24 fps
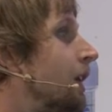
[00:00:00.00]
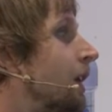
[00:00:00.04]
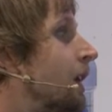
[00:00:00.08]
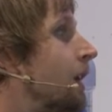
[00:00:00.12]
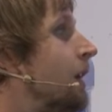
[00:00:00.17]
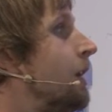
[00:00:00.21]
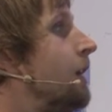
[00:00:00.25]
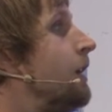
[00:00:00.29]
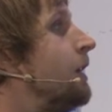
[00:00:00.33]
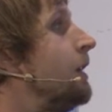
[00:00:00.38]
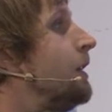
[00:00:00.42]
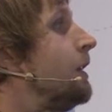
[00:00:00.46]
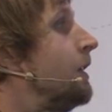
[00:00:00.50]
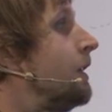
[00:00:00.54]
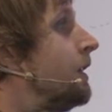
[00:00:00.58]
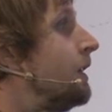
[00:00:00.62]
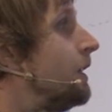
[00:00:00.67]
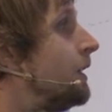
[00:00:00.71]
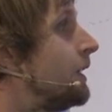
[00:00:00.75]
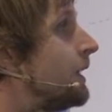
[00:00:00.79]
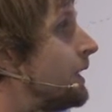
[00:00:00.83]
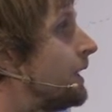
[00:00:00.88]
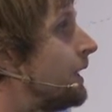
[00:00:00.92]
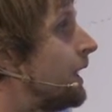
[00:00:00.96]

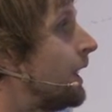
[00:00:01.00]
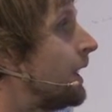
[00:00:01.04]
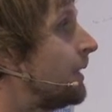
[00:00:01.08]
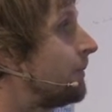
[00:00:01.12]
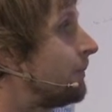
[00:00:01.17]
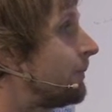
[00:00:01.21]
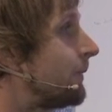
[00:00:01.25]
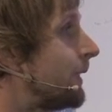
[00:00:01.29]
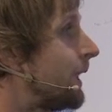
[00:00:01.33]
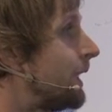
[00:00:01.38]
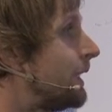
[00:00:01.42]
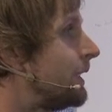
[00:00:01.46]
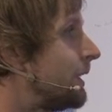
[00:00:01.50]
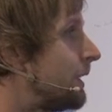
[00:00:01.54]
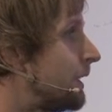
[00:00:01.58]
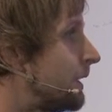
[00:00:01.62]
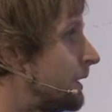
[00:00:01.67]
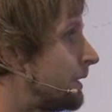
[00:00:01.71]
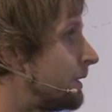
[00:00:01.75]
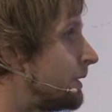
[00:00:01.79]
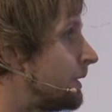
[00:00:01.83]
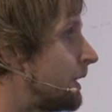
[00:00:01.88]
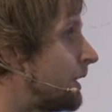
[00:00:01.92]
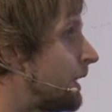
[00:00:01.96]
Uh, yeah, and
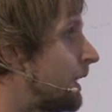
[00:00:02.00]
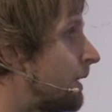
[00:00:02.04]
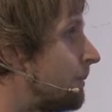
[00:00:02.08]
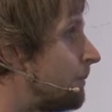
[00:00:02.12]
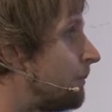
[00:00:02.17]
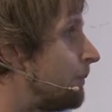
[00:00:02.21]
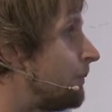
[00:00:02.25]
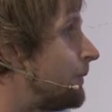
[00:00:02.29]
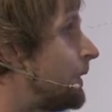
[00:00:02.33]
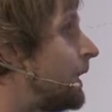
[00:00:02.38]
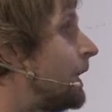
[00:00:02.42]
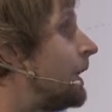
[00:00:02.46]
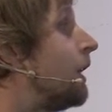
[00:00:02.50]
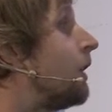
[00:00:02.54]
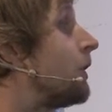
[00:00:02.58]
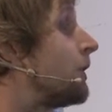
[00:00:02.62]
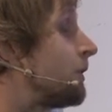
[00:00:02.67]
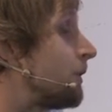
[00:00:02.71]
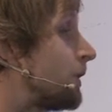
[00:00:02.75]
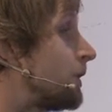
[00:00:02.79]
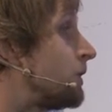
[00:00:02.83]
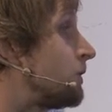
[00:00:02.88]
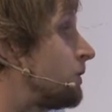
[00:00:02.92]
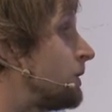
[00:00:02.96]
uh, yeah, a lot
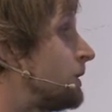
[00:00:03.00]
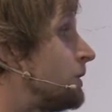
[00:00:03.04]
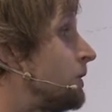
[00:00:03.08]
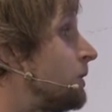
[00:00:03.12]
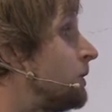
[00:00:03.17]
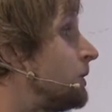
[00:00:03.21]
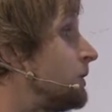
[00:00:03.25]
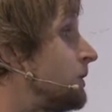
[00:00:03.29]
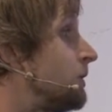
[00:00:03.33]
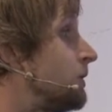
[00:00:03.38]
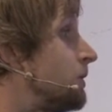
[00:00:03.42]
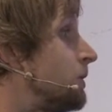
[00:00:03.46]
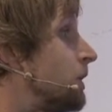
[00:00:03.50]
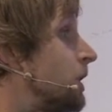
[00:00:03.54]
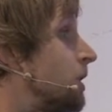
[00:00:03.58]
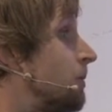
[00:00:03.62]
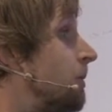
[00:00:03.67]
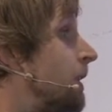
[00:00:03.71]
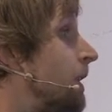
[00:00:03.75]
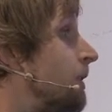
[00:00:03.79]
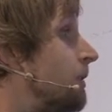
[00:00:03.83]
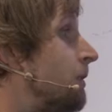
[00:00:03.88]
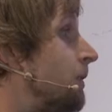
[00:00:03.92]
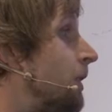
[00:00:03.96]
of countries also talk
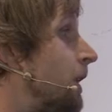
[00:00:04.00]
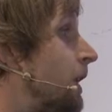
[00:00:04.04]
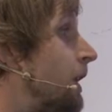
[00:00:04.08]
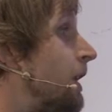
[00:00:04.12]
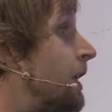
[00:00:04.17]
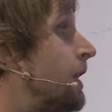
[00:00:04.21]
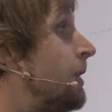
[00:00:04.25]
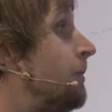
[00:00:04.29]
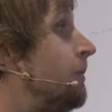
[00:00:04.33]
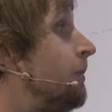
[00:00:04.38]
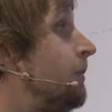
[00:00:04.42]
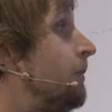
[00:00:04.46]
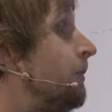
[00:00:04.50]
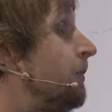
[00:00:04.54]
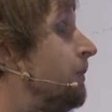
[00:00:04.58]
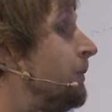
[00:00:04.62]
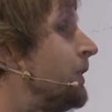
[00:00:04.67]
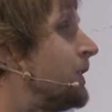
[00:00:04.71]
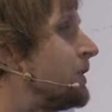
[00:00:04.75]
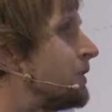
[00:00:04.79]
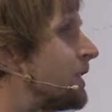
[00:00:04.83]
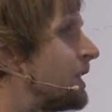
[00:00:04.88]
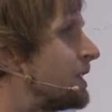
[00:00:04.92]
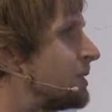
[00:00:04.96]
about um,
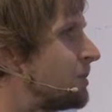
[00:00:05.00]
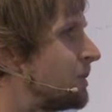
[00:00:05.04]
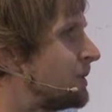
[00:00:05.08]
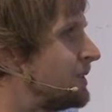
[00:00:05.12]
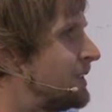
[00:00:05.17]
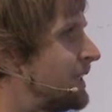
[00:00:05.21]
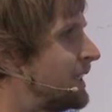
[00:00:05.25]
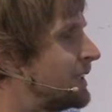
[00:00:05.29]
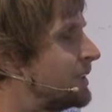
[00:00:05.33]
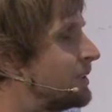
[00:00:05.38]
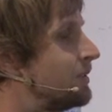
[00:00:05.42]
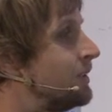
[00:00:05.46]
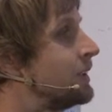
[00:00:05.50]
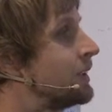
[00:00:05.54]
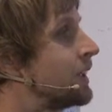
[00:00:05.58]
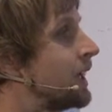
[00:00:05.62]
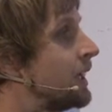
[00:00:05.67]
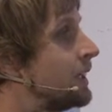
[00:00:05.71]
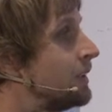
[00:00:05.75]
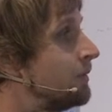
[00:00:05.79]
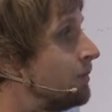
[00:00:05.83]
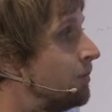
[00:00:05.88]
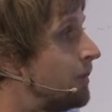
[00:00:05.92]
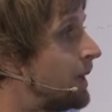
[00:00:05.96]
the transport sector and
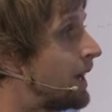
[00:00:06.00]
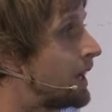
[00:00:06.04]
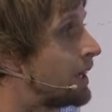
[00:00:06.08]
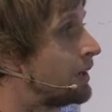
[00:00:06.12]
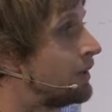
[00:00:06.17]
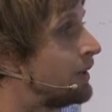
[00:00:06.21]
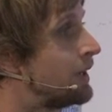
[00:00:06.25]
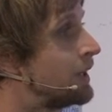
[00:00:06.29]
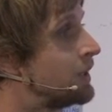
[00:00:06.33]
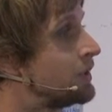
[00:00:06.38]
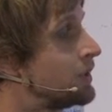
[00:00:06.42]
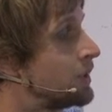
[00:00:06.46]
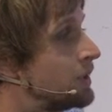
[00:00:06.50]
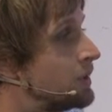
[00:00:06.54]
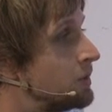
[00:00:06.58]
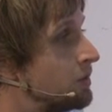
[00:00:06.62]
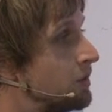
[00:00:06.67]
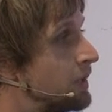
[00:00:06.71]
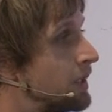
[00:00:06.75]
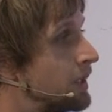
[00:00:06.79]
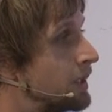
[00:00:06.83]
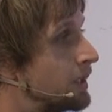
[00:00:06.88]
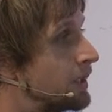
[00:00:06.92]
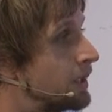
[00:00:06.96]
kind of bioenergy as
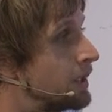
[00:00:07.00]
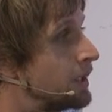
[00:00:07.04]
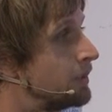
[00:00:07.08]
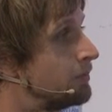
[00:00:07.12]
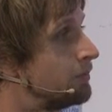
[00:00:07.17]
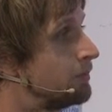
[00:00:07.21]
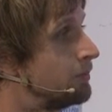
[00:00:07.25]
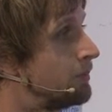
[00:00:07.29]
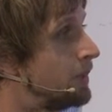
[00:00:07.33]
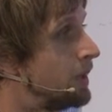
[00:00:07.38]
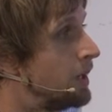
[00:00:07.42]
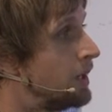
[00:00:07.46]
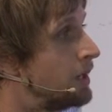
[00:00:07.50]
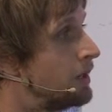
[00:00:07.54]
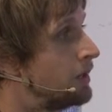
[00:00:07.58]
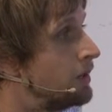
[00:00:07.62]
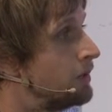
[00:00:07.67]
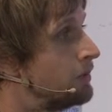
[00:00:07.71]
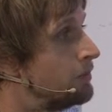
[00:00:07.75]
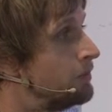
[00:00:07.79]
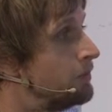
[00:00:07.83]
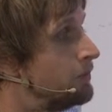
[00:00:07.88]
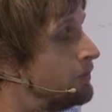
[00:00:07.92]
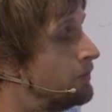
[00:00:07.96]
being a,
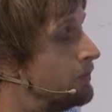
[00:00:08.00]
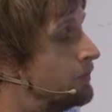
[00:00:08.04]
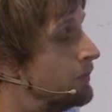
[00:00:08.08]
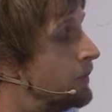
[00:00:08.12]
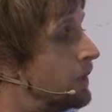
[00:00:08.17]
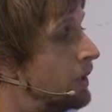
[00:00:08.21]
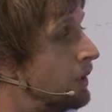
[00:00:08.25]
um,